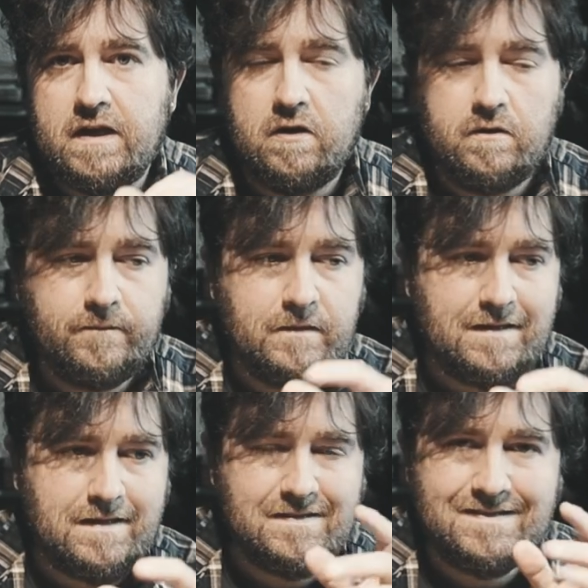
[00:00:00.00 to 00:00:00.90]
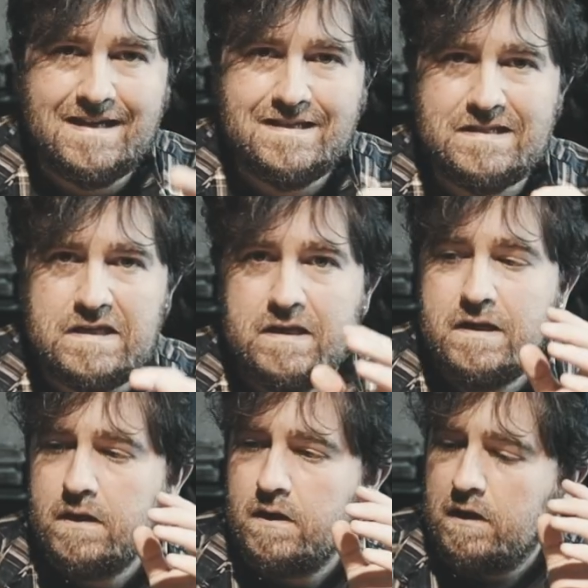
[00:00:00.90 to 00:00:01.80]
of the Sanction.
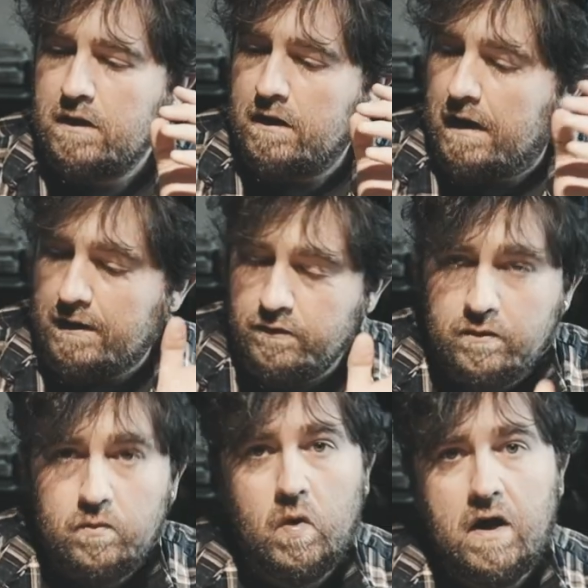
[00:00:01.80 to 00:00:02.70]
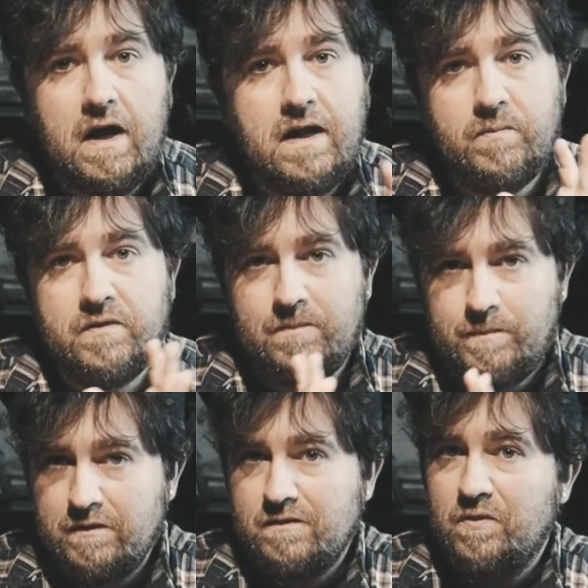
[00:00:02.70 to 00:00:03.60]
I don't know why, but the
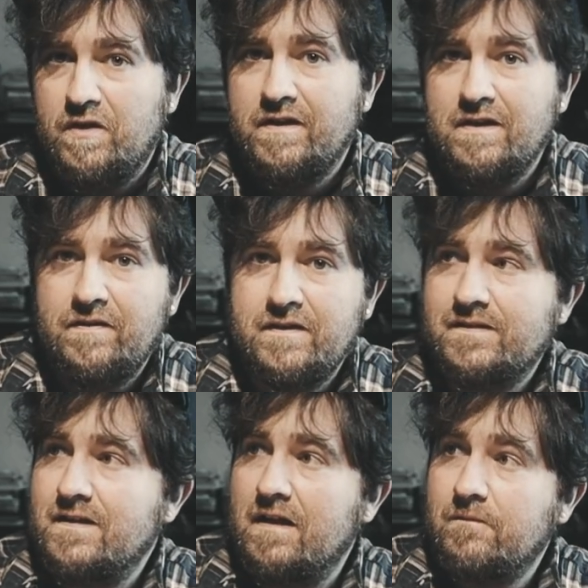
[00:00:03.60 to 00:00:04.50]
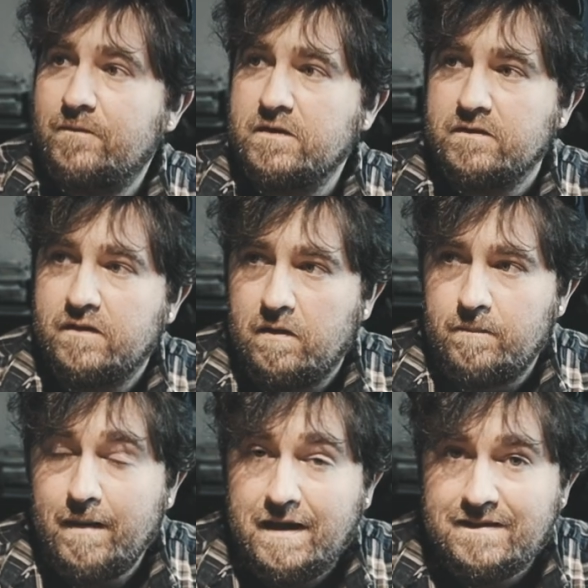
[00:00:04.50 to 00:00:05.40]
build quality on this guy feels
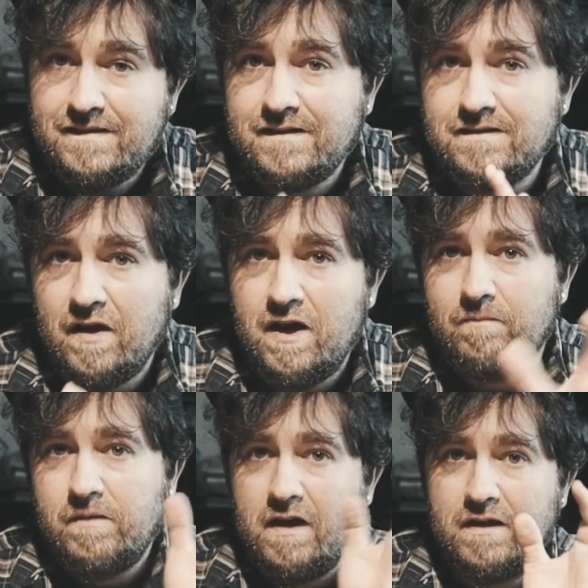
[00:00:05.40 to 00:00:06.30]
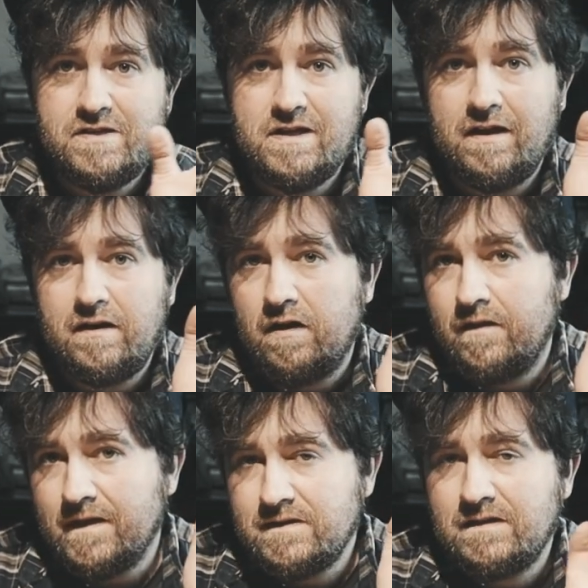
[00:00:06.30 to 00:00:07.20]
amazing and top-notch, and
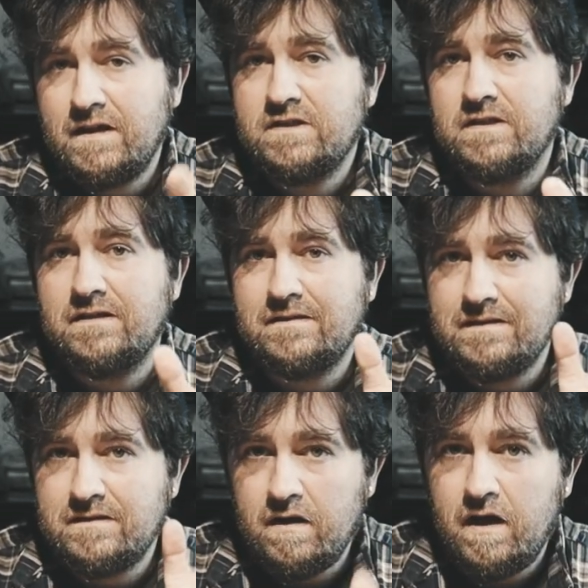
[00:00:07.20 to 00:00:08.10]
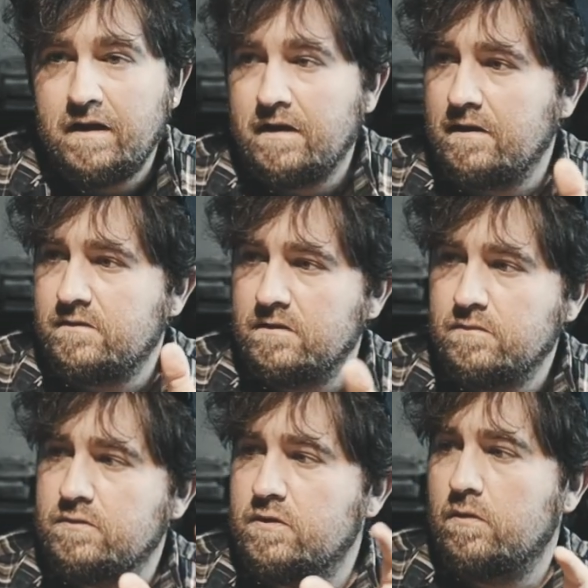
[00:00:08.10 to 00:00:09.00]
on that Sanction it did not, and I
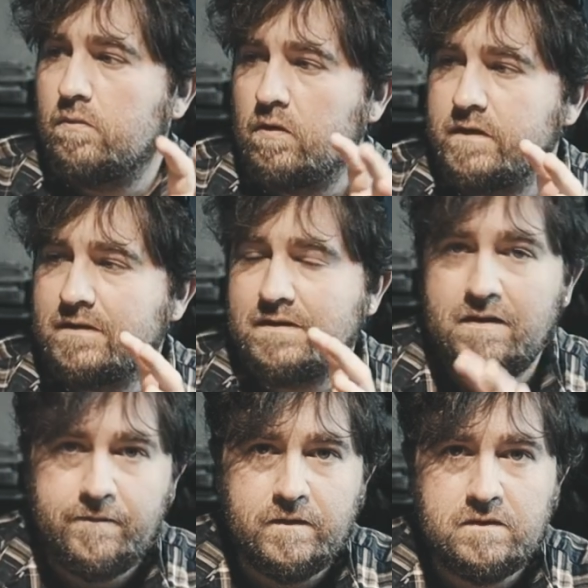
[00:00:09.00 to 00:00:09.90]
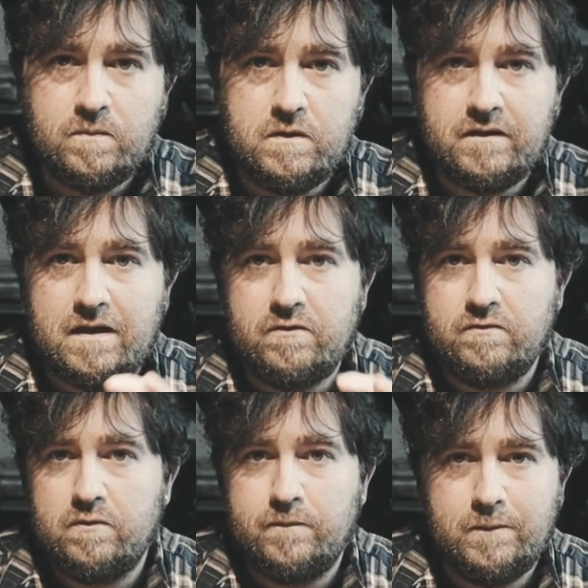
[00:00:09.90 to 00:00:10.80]
don't know what the difference was. I
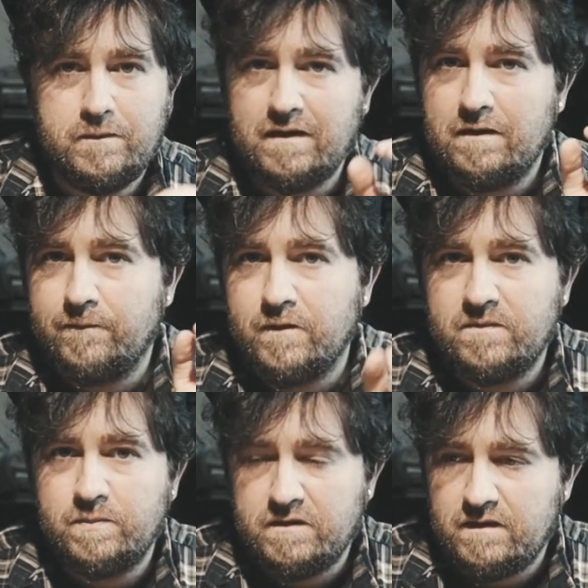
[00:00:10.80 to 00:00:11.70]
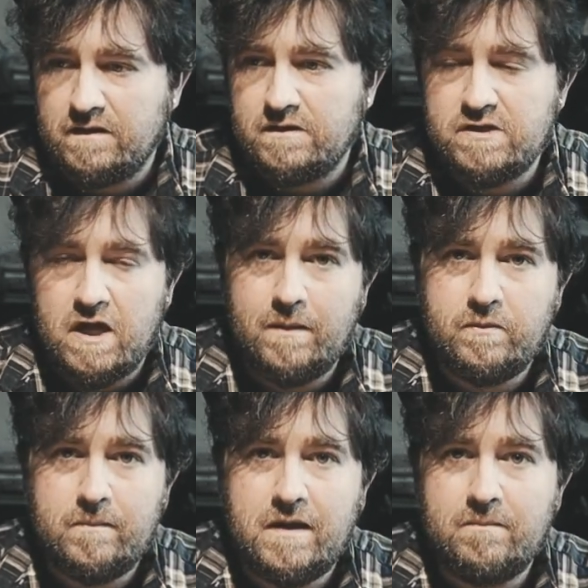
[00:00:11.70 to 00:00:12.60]
don't know if it was like a first person on the job
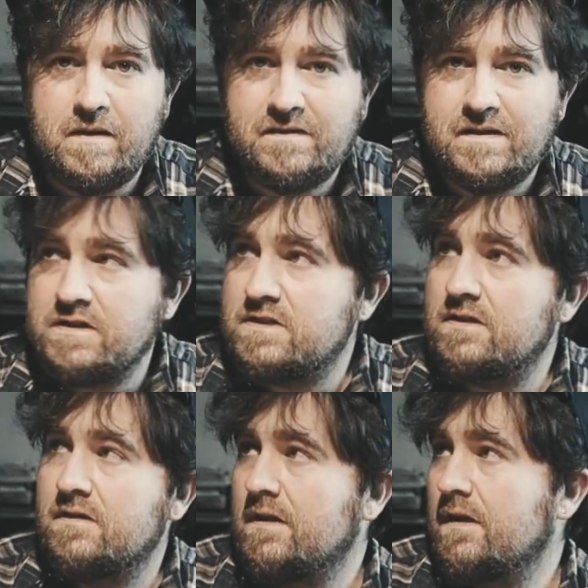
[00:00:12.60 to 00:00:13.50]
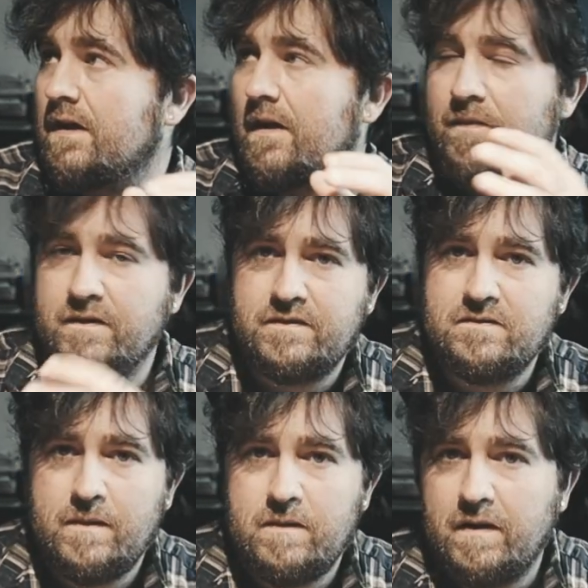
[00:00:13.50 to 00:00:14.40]
who made my Sanction, and this is
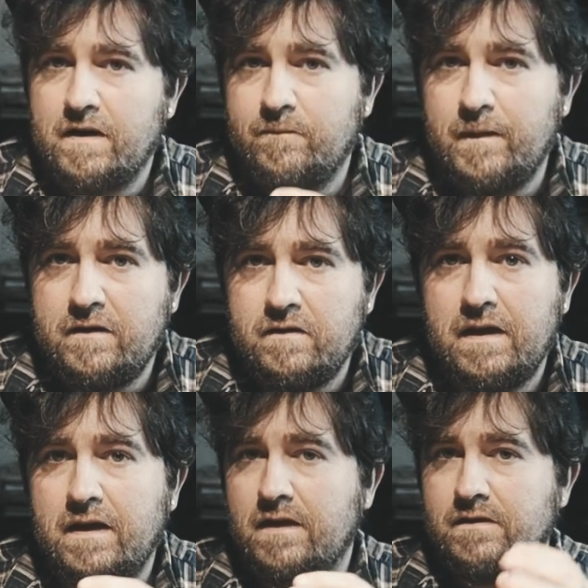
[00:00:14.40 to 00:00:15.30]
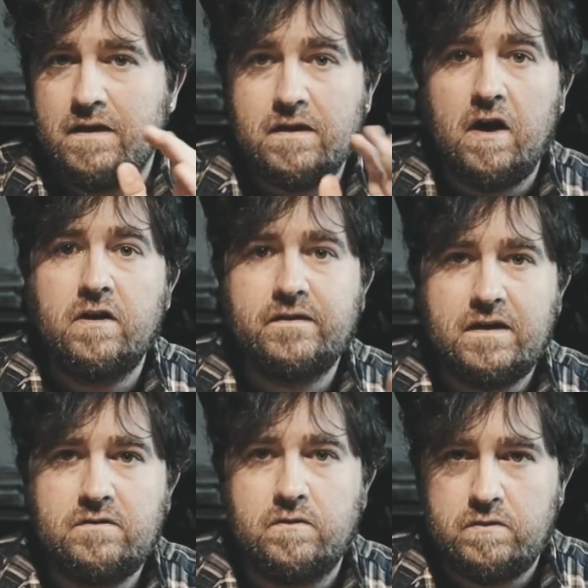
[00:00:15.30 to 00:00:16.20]
made by a veteran. I honestly,
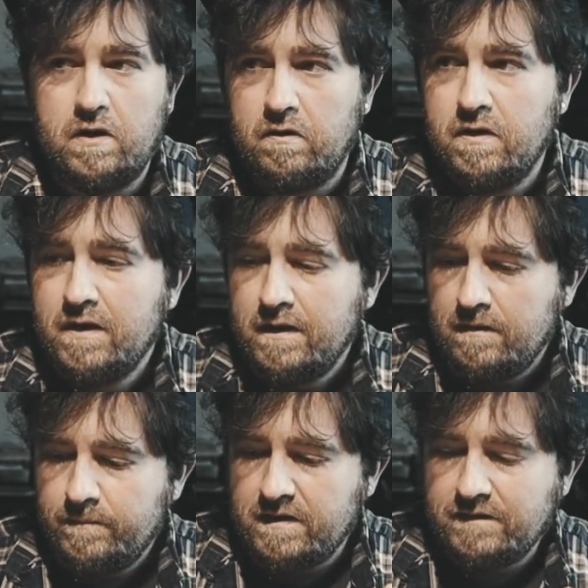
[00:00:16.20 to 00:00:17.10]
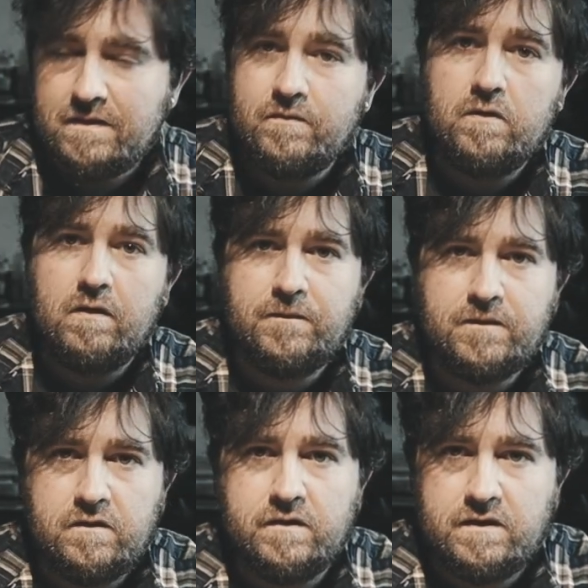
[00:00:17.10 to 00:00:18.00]
I don't know. Because even though I've
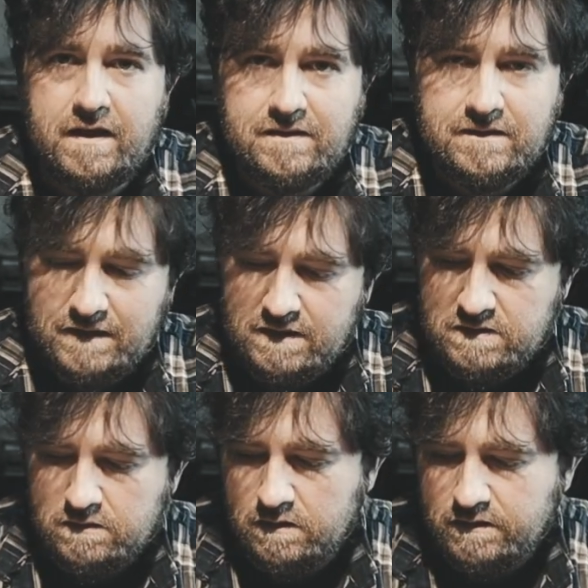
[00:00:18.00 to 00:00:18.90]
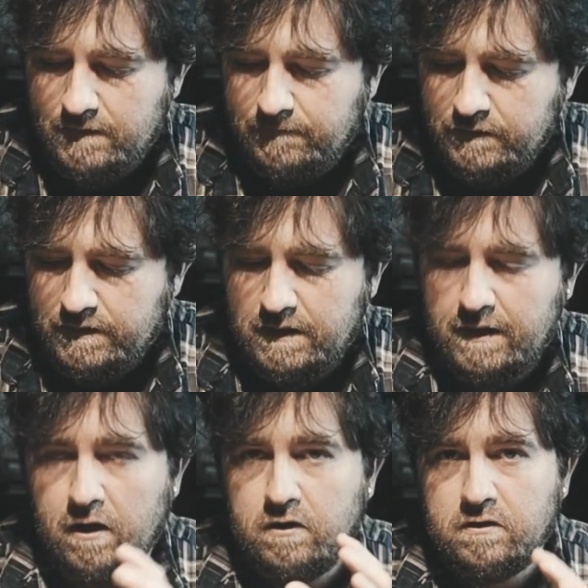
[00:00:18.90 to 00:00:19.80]
started to like the Sanction, there are definitely
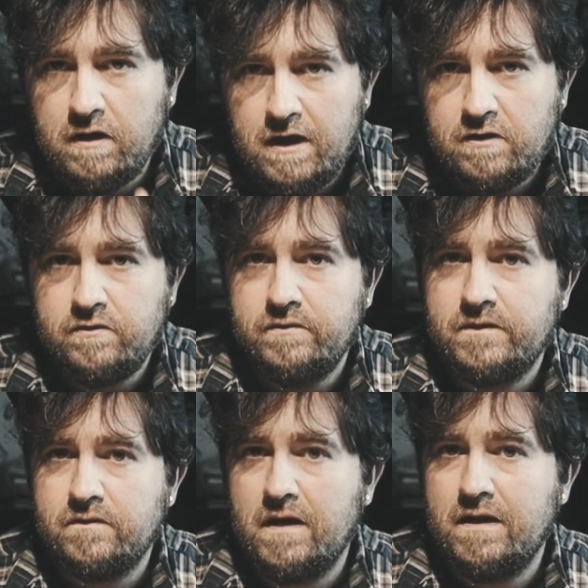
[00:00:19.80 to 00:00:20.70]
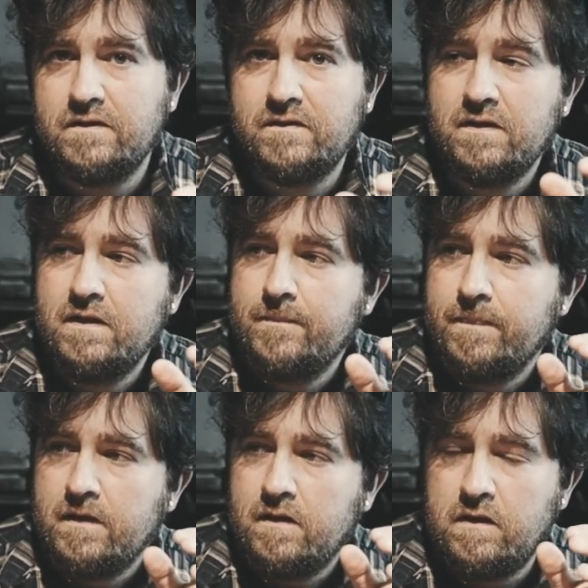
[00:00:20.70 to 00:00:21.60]
like a lot of loose threads,
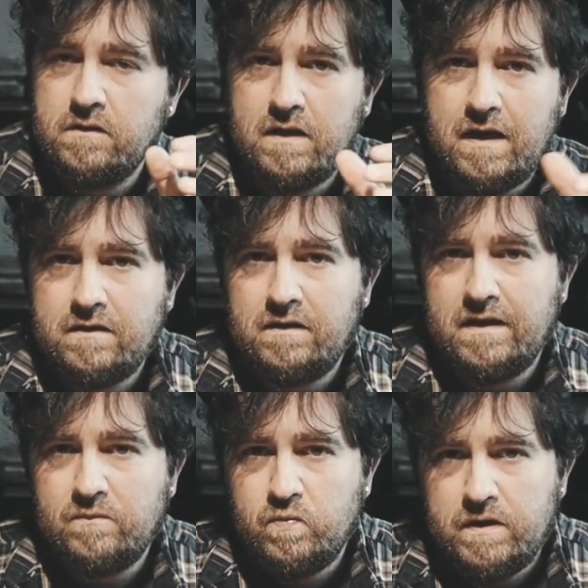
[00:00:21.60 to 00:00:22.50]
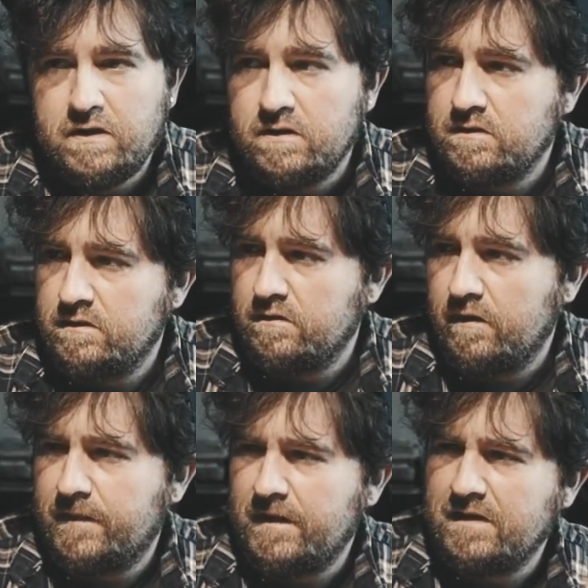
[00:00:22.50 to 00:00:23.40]
a lot of like weird little
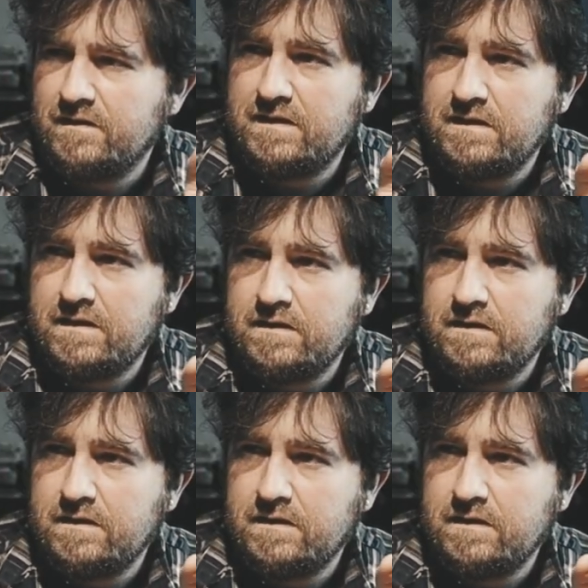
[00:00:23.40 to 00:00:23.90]
things that